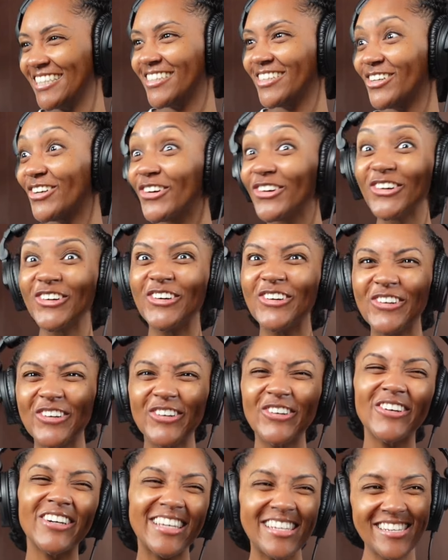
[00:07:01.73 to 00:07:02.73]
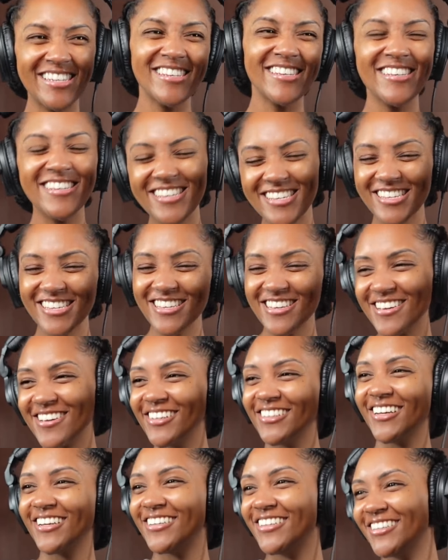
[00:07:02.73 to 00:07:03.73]
Ooh,
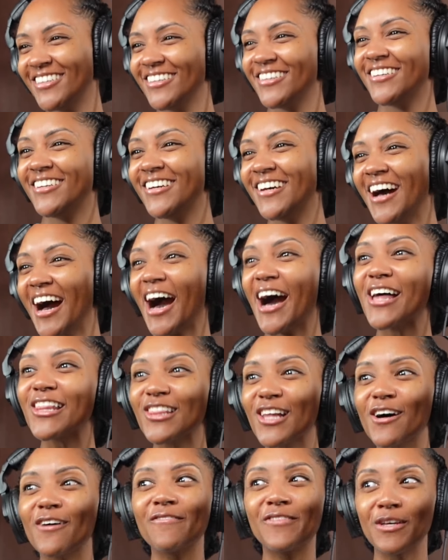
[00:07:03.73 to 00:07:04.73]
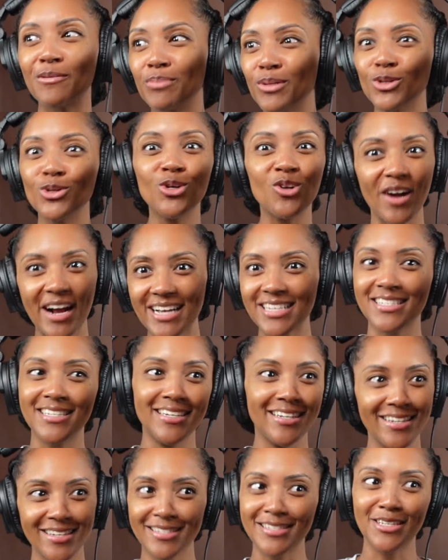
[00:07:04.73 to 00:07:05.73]
I love the
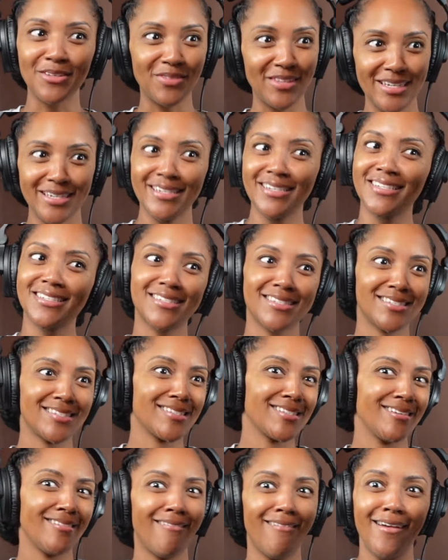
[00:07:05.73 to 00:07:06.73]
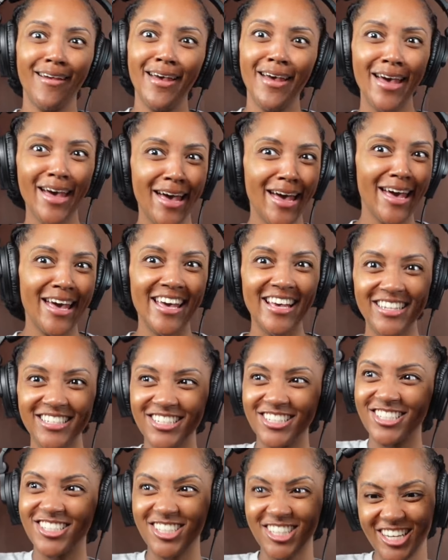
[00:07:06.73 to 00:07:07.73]
bluegrassiness of this.
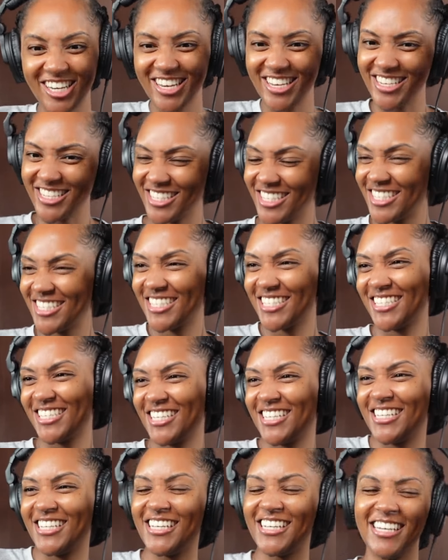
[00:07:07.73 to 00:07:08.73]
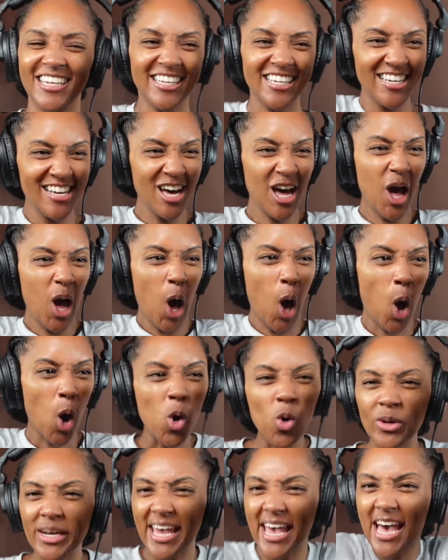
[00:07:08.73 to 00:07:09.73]
It's just
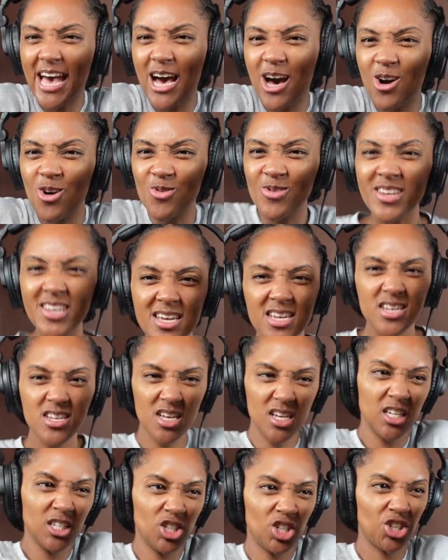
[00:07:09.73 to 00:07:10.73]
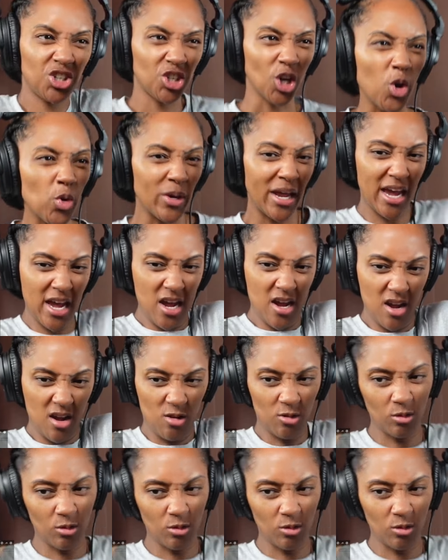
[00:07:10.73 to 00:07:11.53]
hold down, showdown.